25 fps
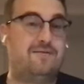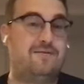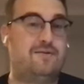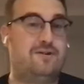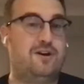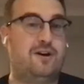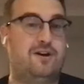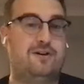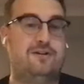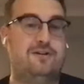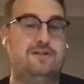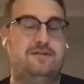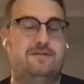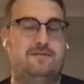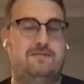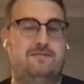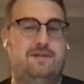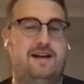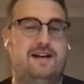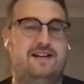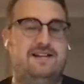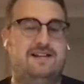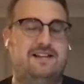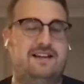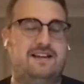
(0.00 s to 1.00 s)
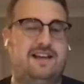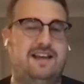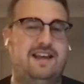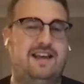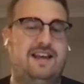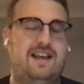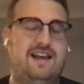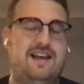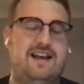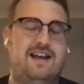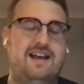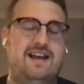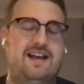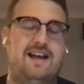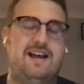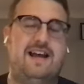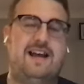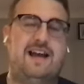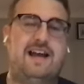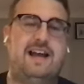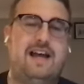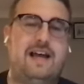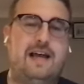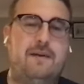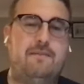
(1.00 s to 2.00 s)
I've not personally,
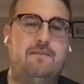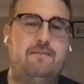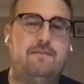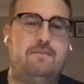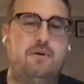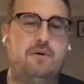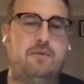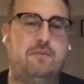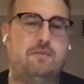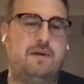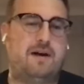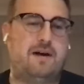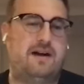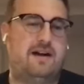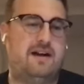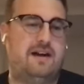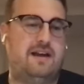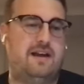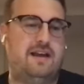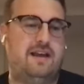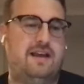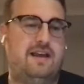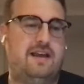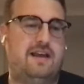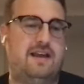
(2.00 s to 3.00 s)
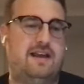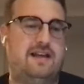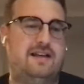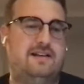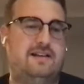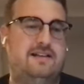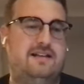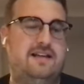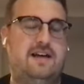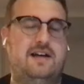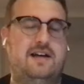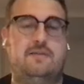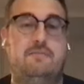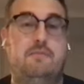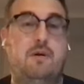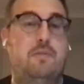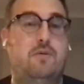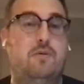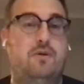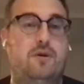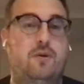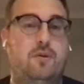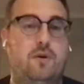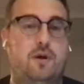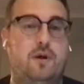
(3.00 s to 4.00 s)
um, but my uh, dad and my
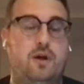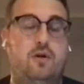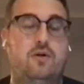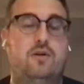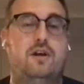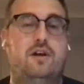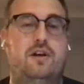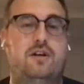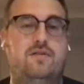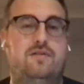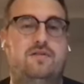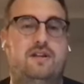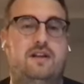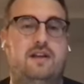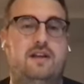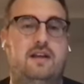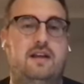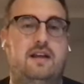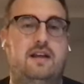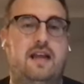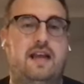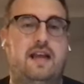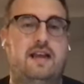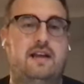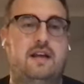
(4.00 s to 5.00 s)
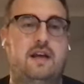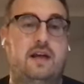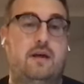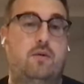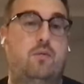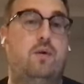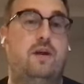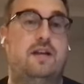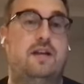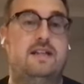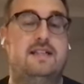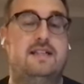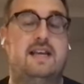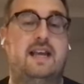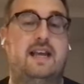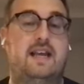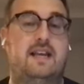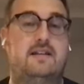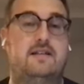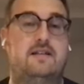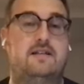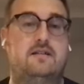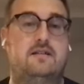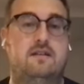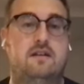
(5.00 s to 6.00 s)
brother were lucky enough to get uh, win
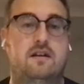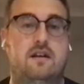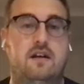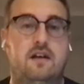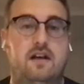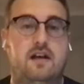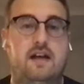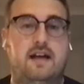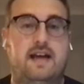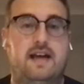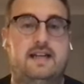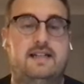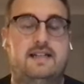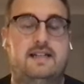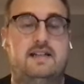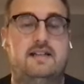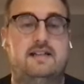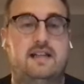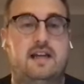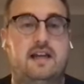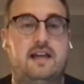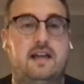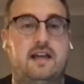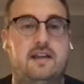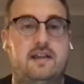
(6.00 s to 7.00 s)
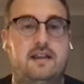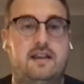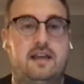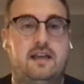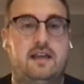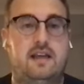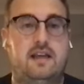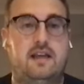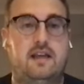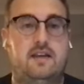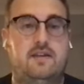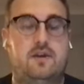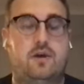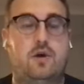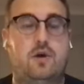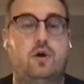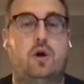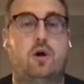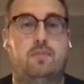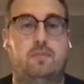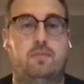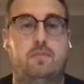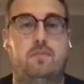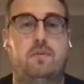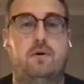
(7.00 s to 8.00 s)
tickets uh, to sit in the the
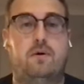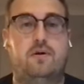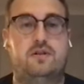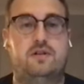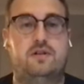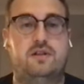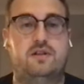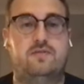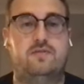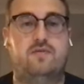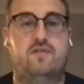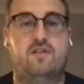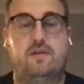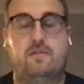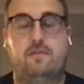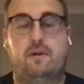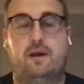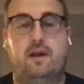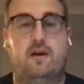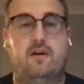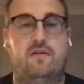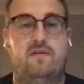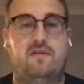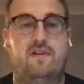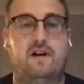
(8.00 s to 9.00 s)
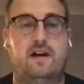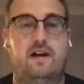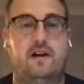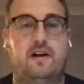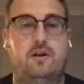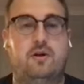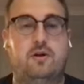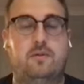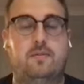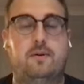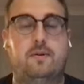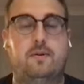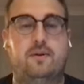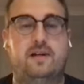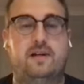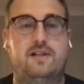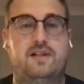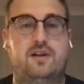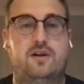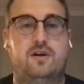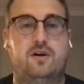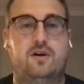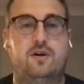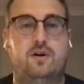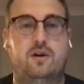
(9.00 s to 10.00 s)
corporate boxes for the playoff final a couple of
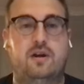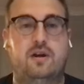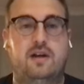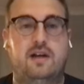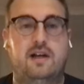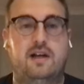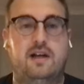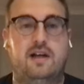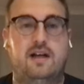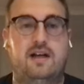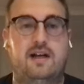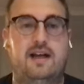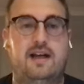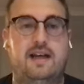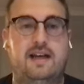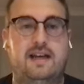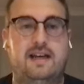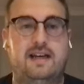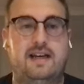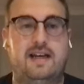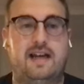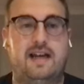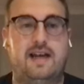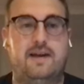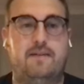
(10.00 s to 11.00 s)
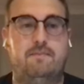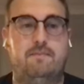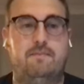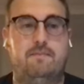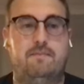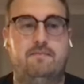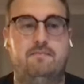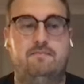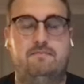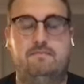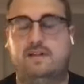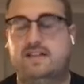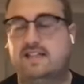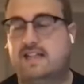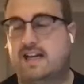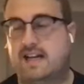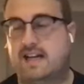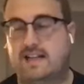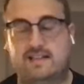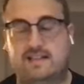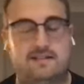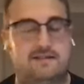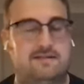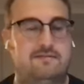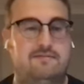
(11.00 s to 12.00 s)
weeks ago, and um, my
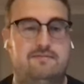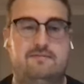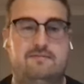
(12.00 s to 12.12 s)
dad